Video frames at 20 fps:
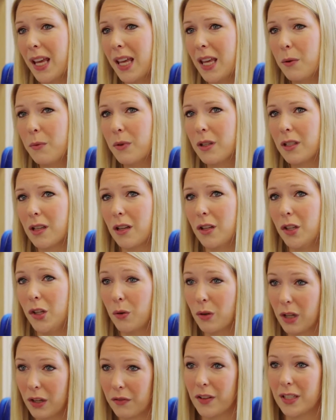He was a
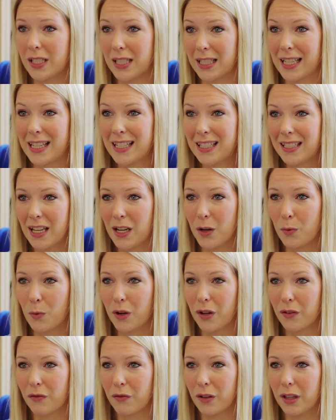nuclear physicist and he
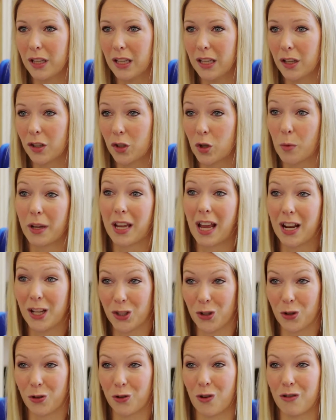worked for the Atomic
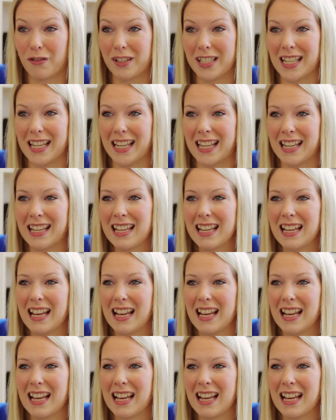Energy Authority.